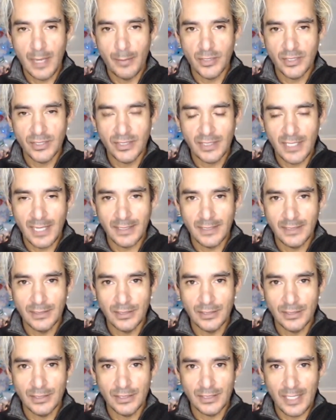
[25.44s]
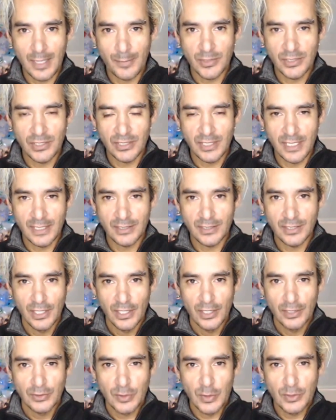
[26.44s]
2nd to December 6th,
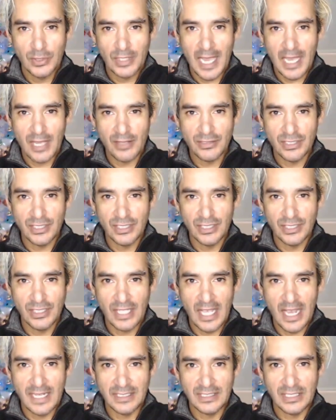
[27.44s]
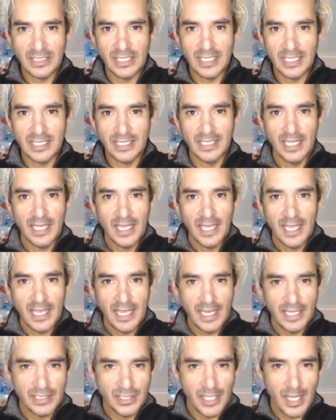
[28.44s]
2019.
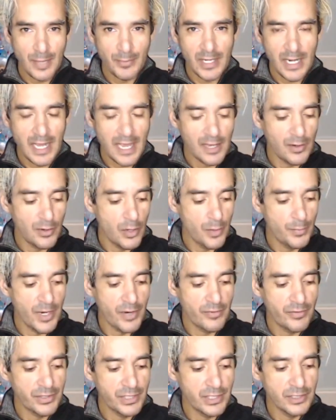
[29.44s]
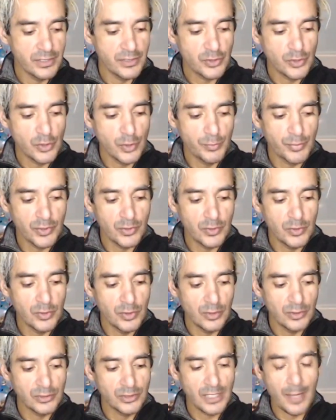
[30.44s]
Hey Gemini, I hope everything is super
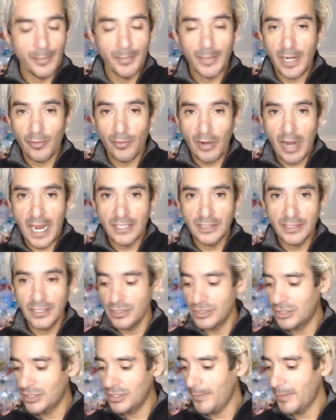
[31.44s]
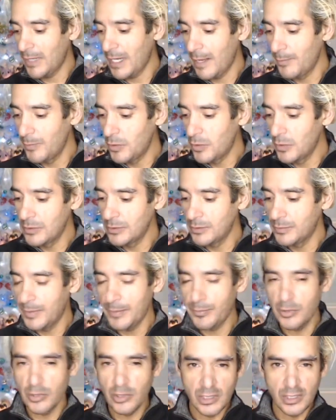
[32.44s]
cool. Gemini risings, Gemini moons,
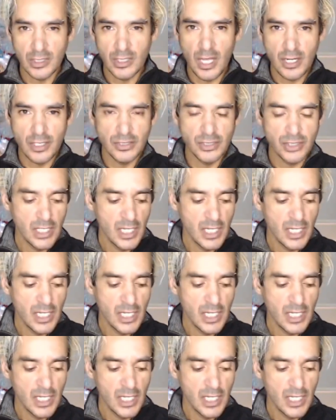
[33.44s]
people of the large